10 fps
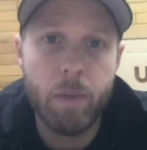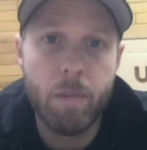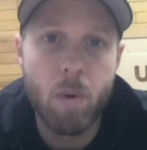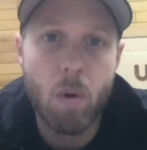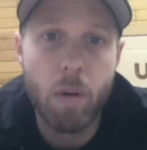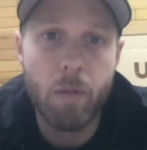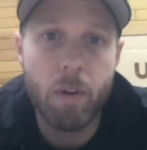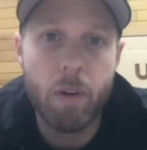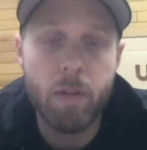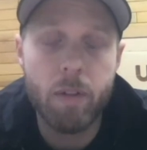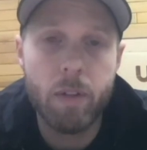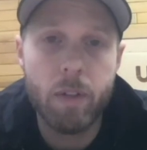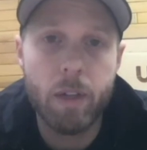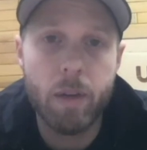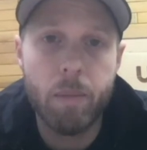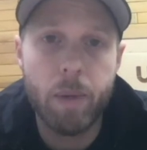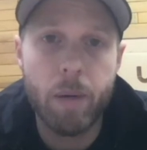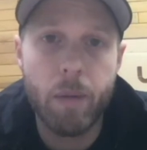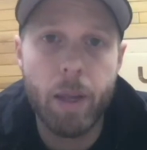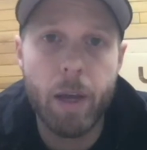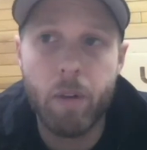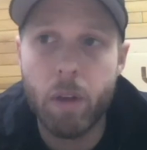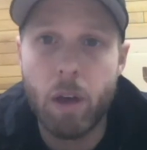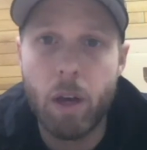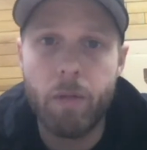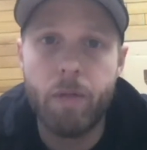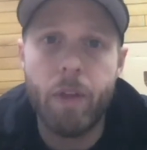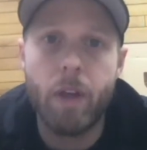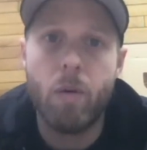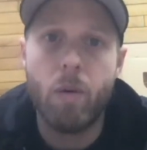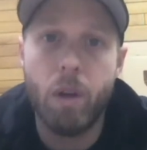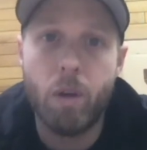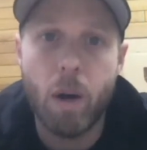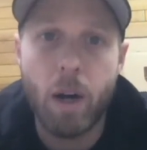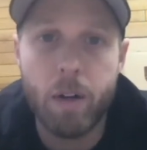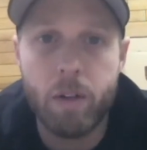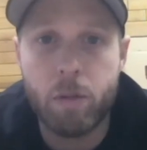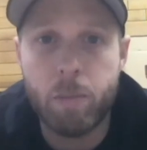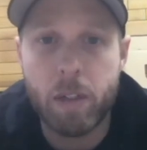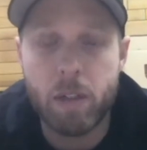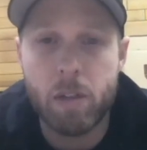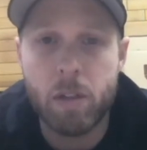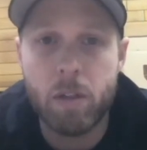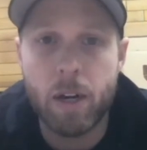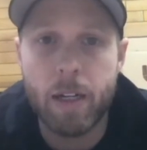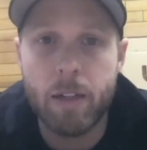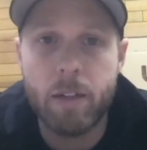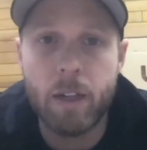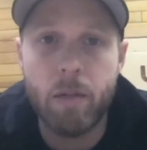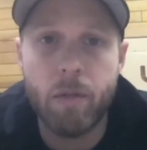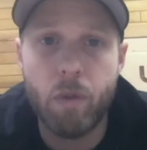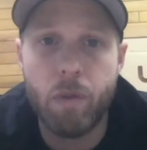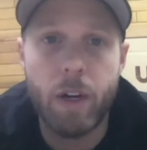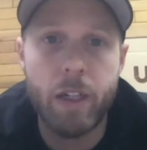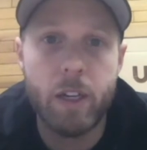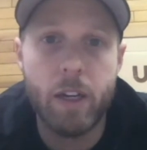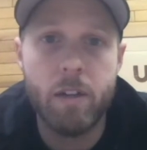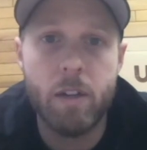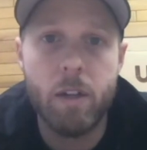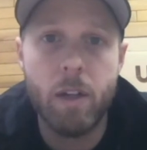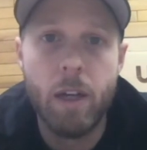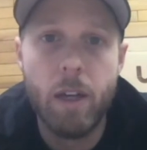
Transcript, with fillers: be more involved. But we have a lot of inquiries, especially since Dragon's Den, for franchising